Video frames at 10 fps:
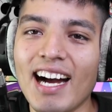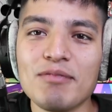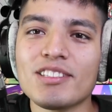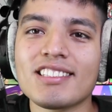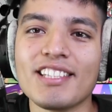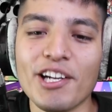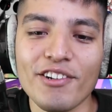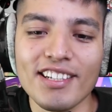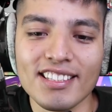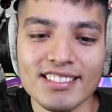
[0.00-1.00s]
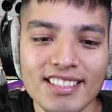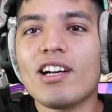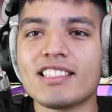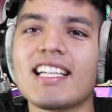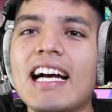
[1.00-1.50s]
I'm just curious.
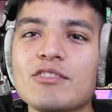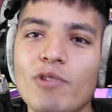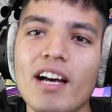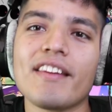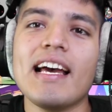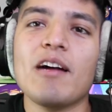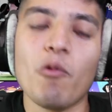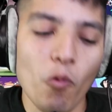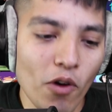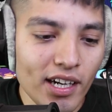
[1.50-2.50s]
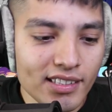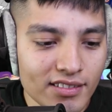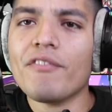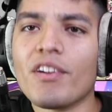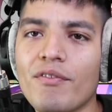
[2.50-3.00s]
All right, you guys. Well, that
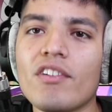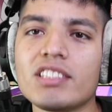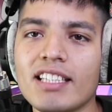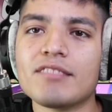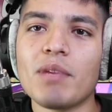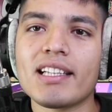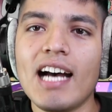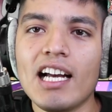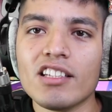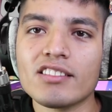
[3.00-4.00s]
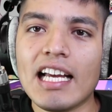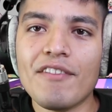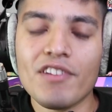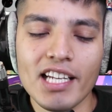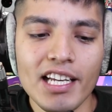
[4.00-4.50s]
was Boyfriend versus McDonald's
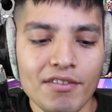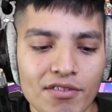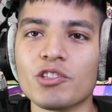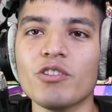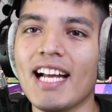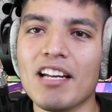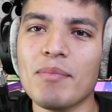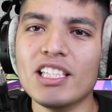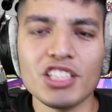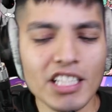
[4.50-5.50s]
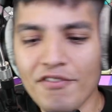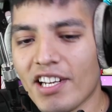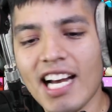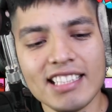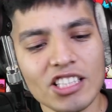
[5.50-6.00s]
FNF cartoon animation.
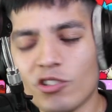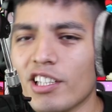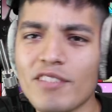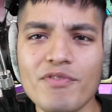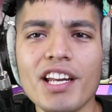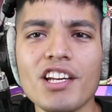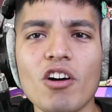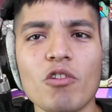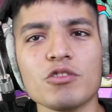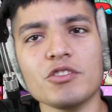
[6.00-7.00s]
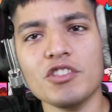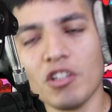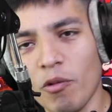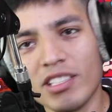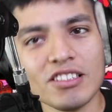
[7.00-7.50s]
If you guys enjoyed the video,
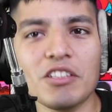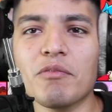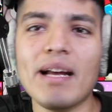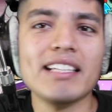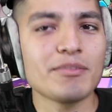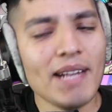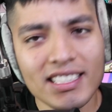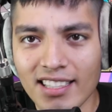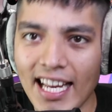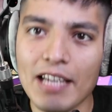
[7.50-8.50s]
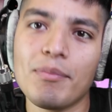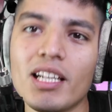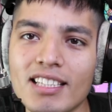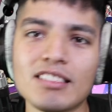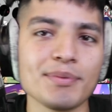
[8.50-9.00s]
you know what to do, man. Smash the like
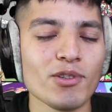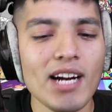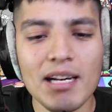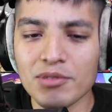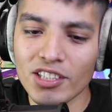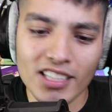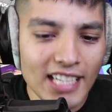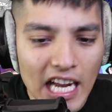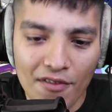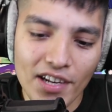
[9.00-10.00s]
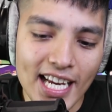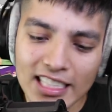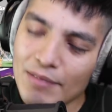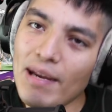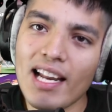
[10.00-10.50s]
button, subscribe, turn the
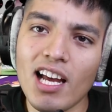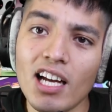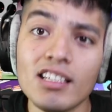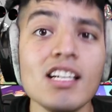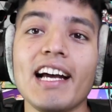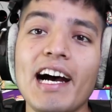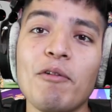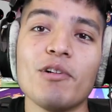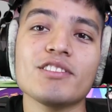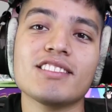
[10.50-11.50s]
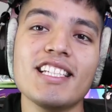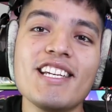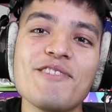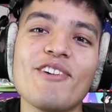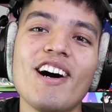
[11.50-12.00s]
notification bell on, and I will
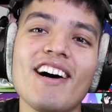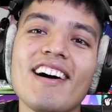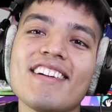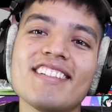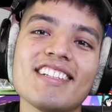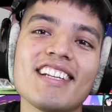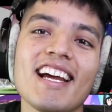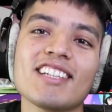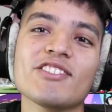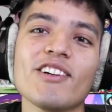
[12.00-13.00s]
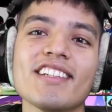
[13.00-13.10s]
see you all in the next